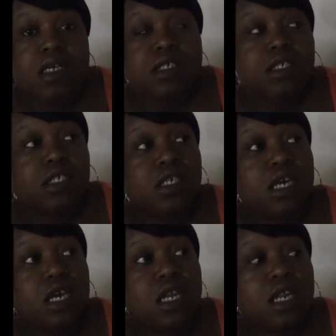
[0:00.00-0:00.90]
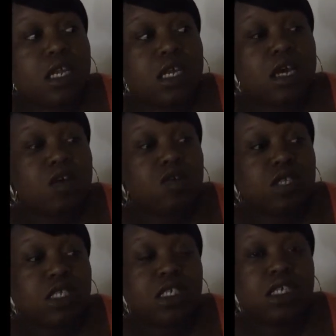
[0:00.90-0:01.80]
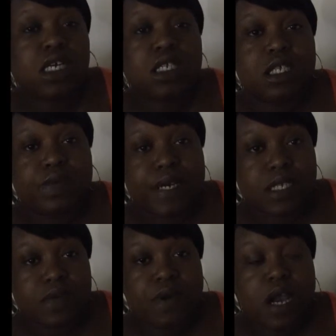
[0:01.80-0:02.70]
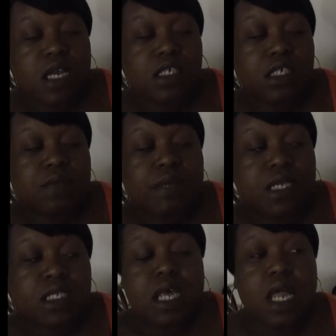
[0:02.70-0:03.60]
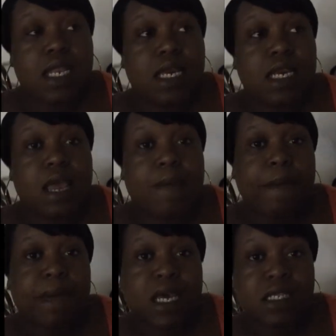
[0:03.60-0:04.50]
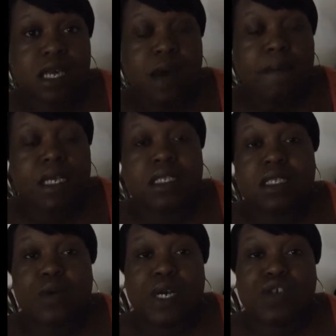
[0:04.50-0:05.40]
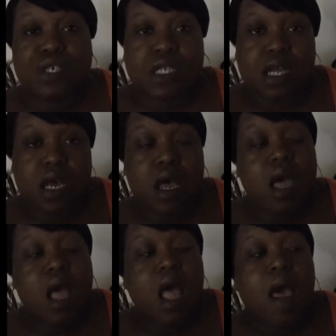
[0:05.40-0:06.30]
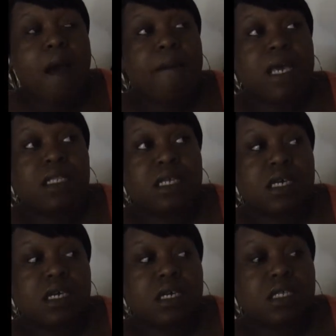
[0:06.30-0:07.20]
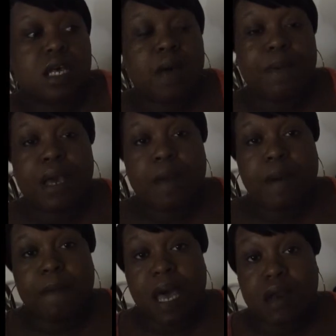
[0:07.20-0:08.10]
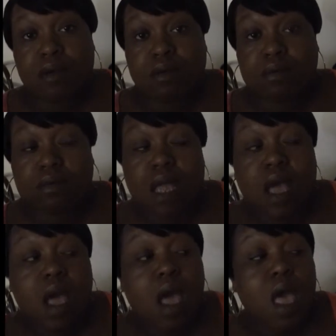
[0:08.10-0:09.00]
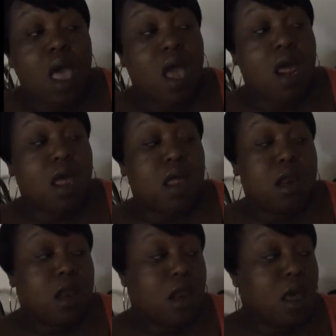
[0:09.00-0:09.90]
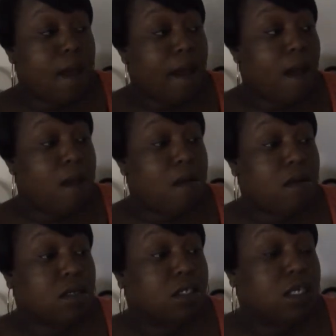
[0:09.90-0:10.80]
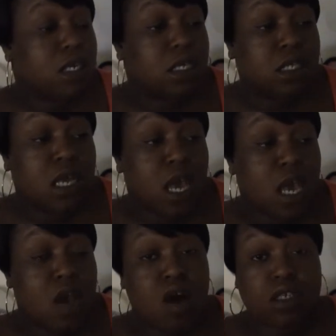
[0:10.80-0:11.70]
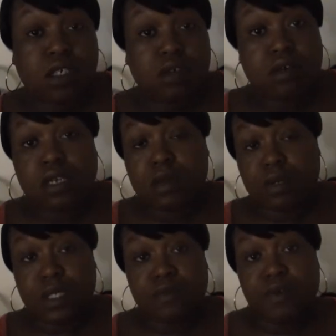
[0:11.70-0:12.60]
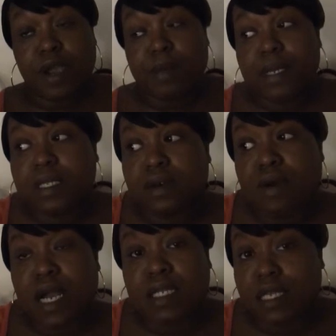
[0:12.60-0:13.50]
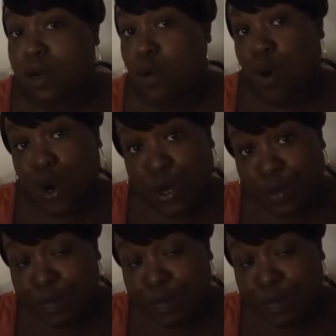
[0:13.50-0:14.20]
she goes to Justin's restaurant and she meets a lady named Amanda. Amanda's the waitress there. Amanda is an up-and-coming model. And she gets there and all she orders was some red beans and rice and a water.